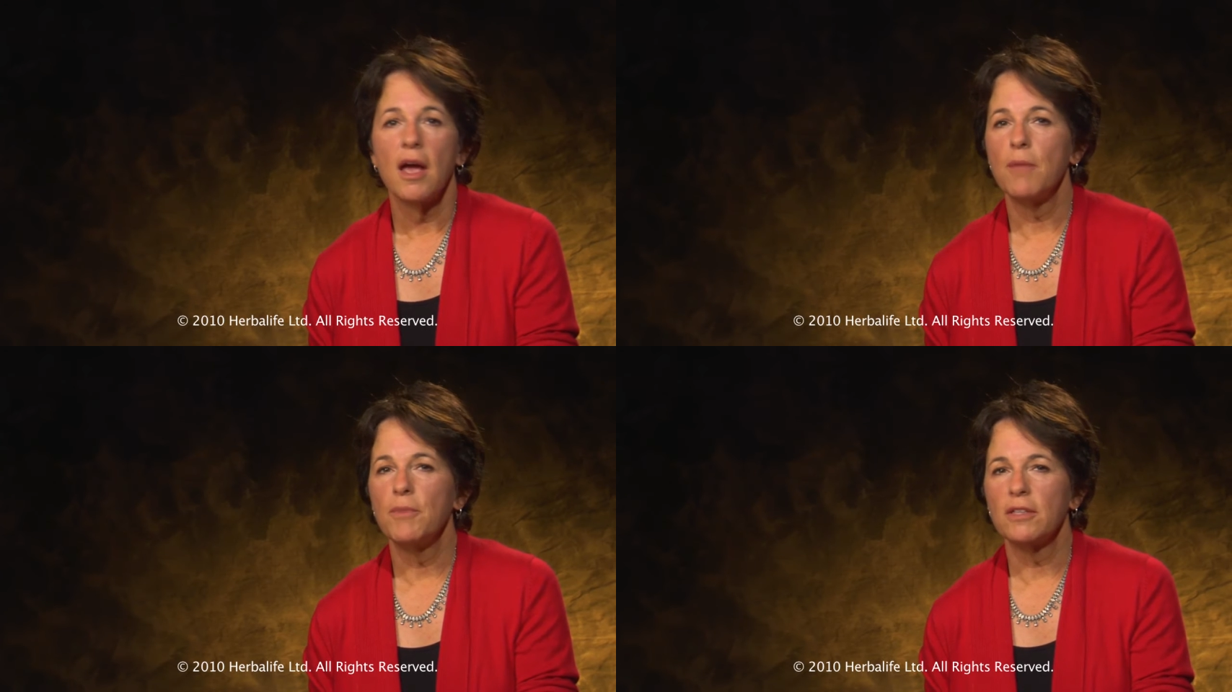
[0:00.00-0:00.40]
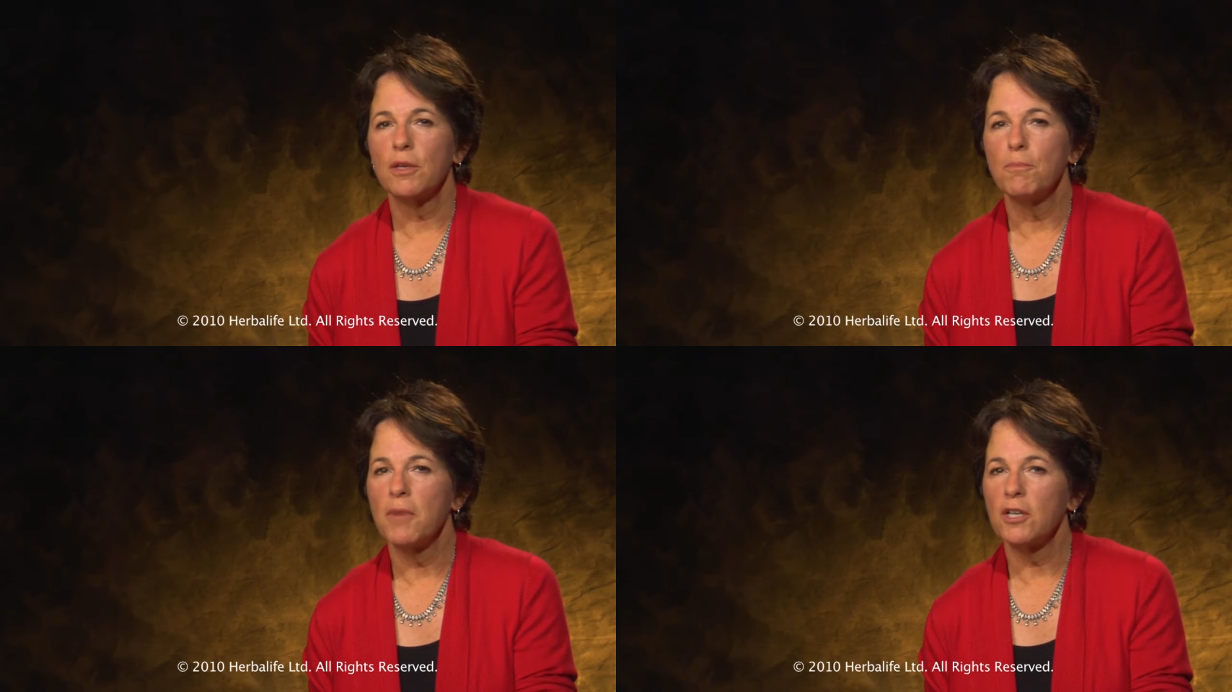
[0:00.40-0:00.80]
and make
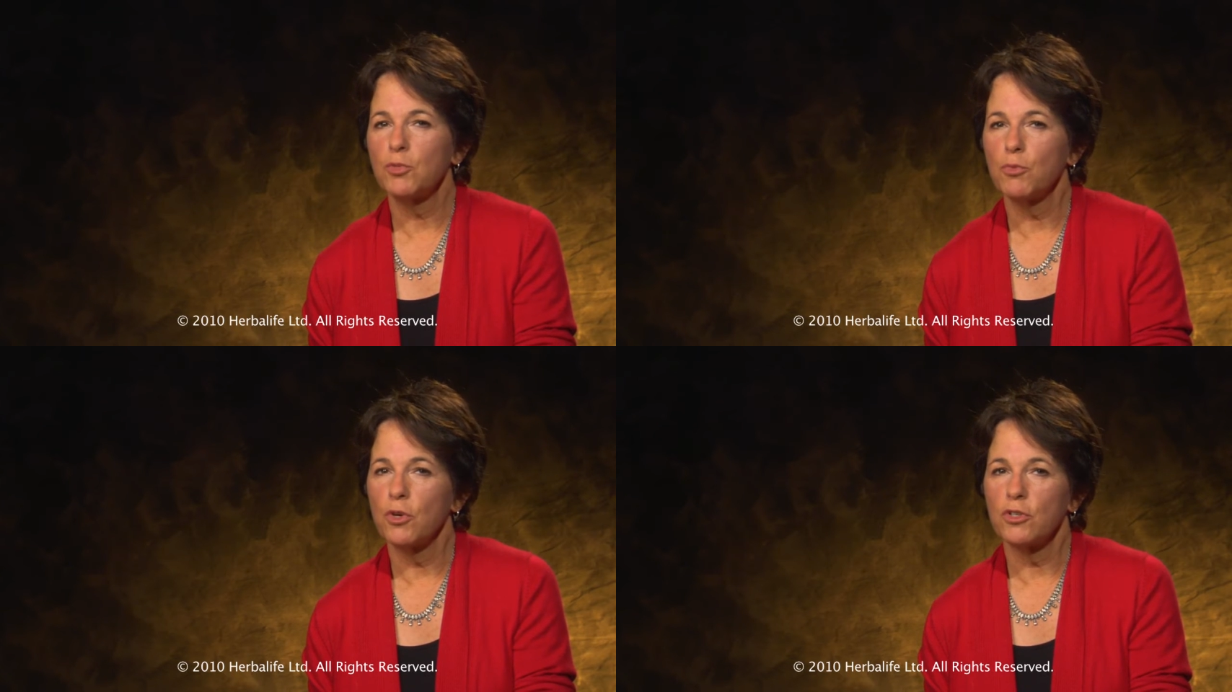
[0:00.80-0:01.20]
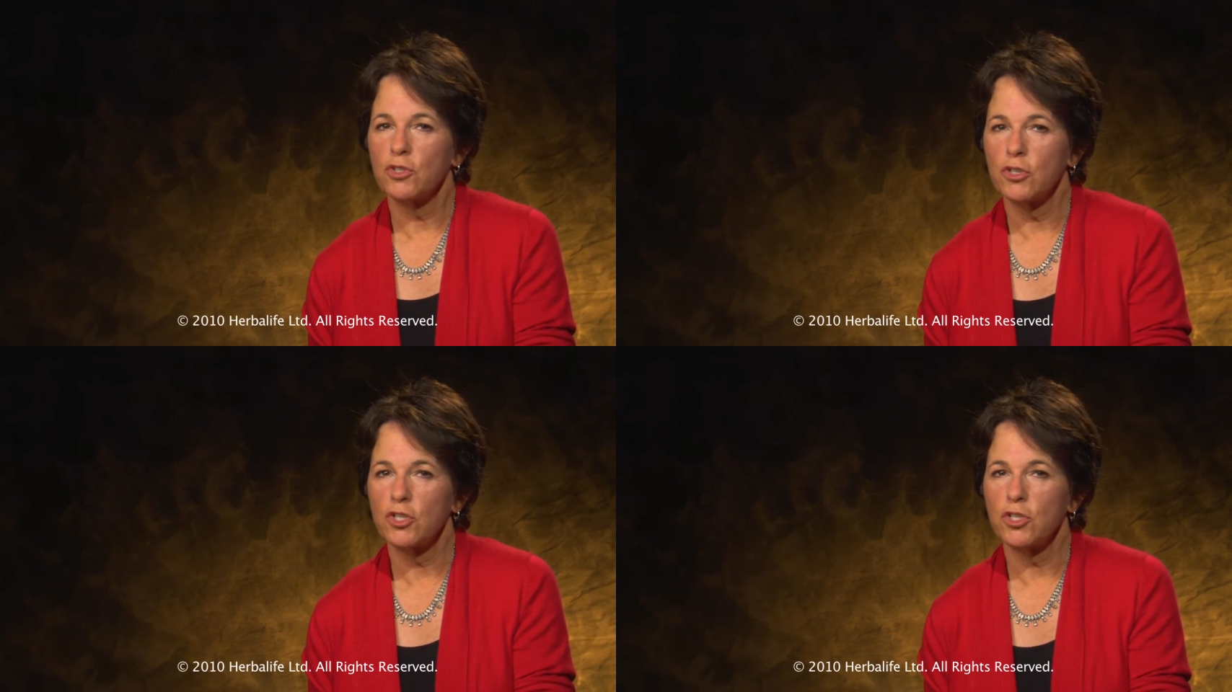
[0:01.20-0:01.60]
them much more
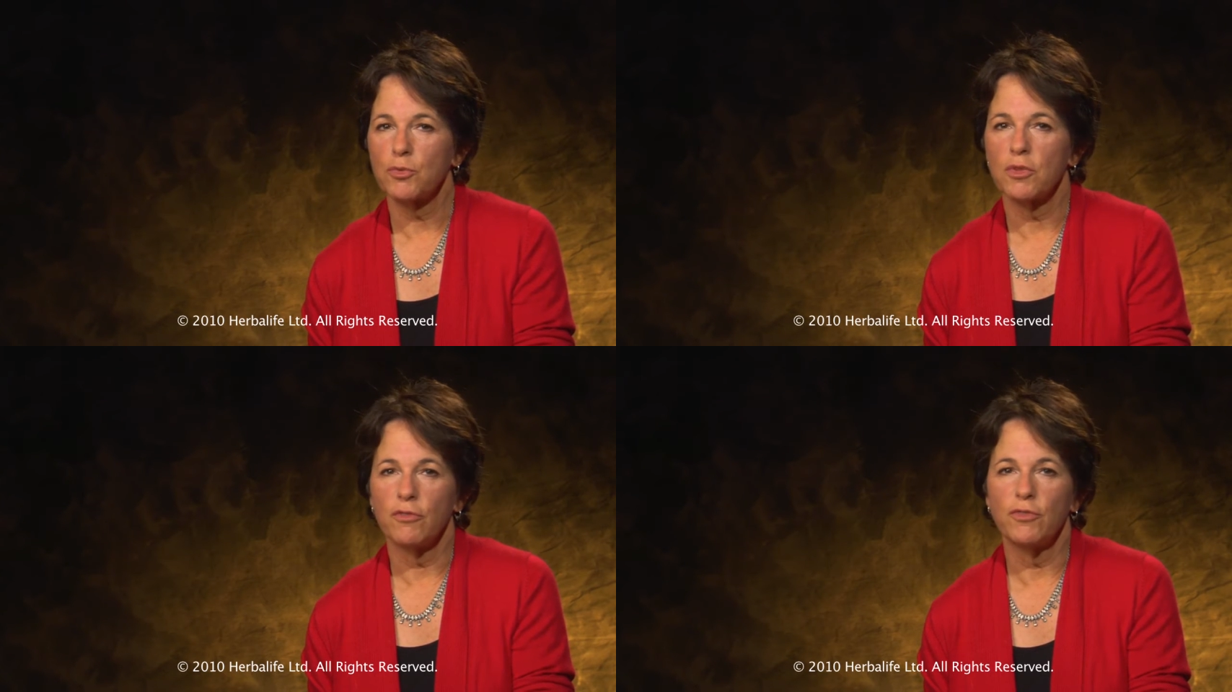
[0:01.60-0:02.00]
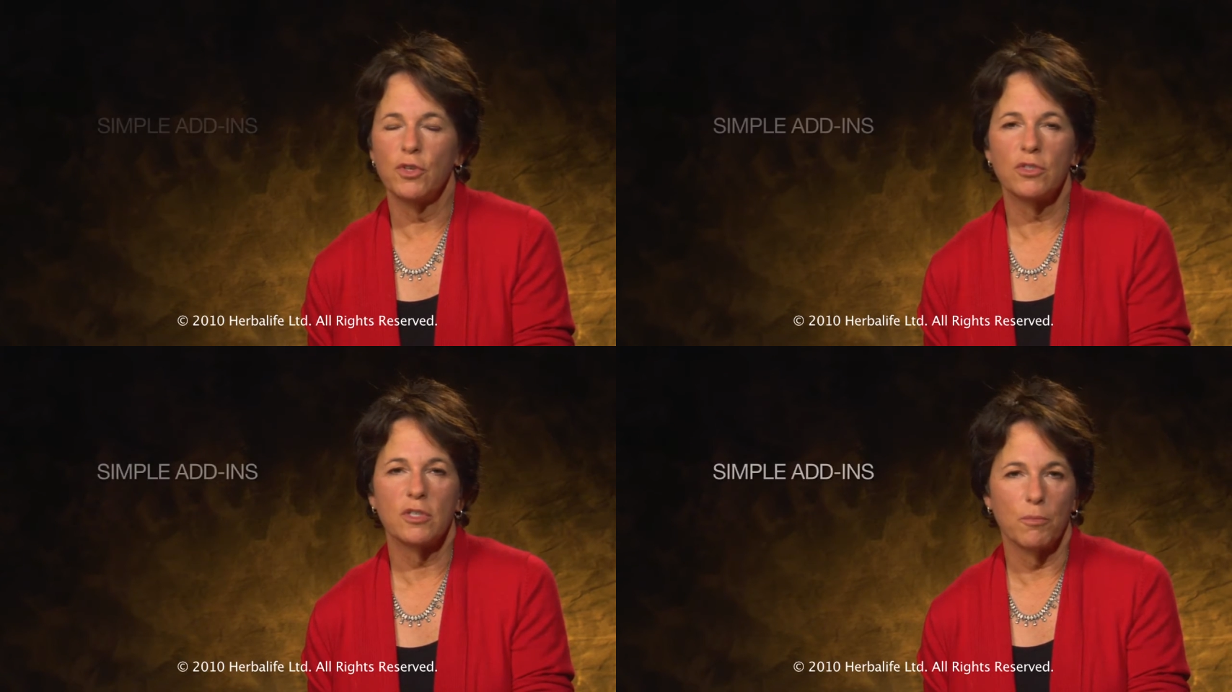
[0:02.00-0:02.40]
nutritious with a
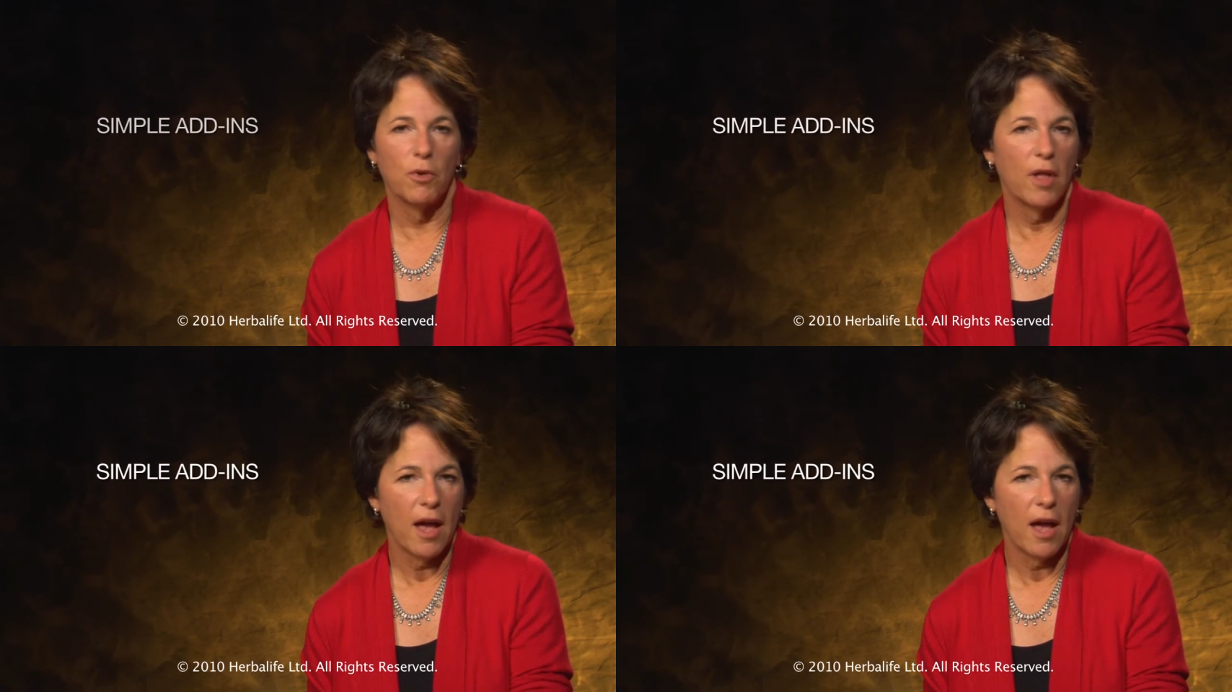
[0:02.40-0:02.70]
few simple